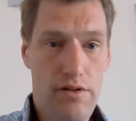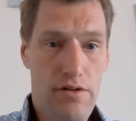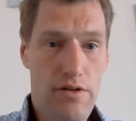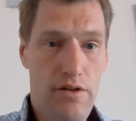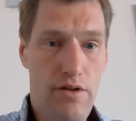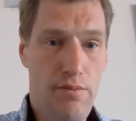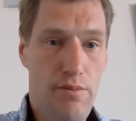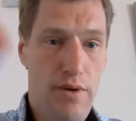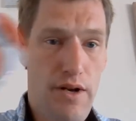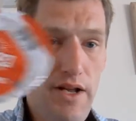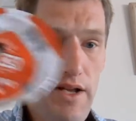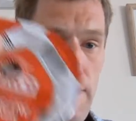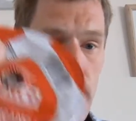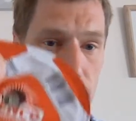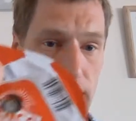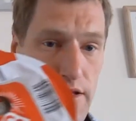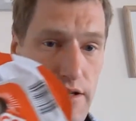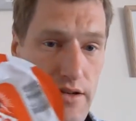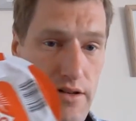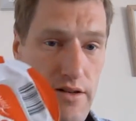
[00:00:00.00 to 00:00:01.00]
you
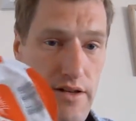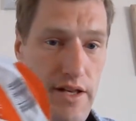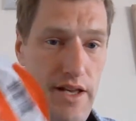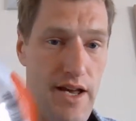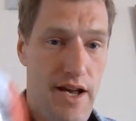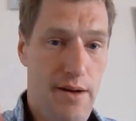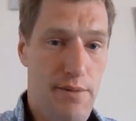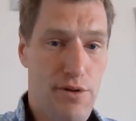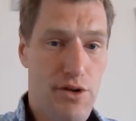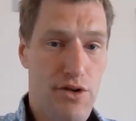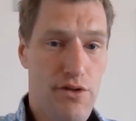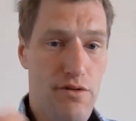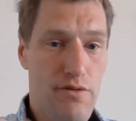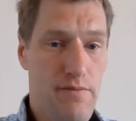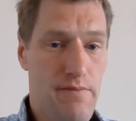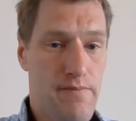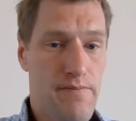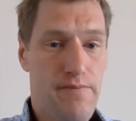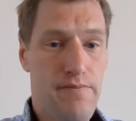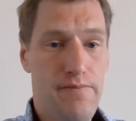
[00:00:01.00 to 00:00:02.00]
place the
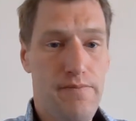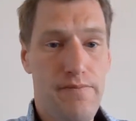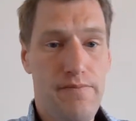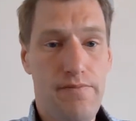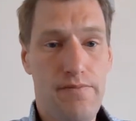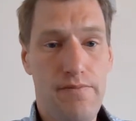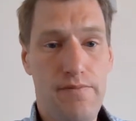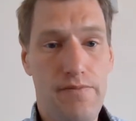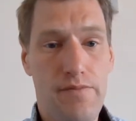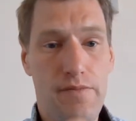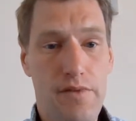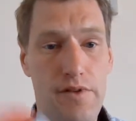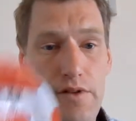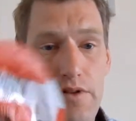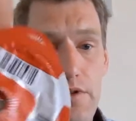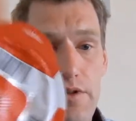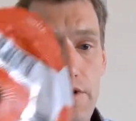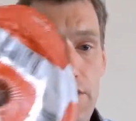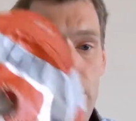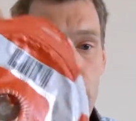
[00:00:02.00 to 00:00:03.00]
capsule,
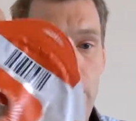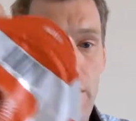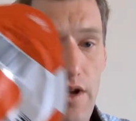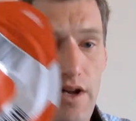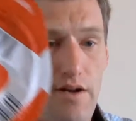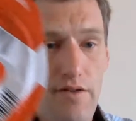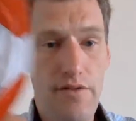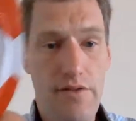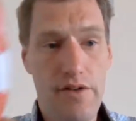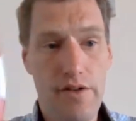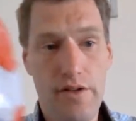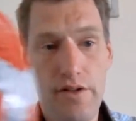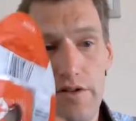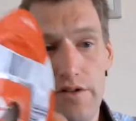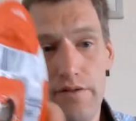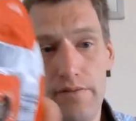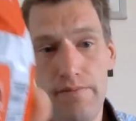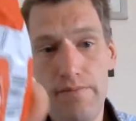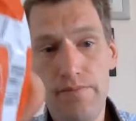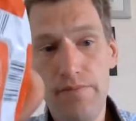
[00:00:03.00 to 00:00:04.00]
this one I haven't
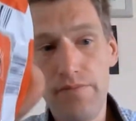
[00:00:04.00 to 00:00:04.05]
done,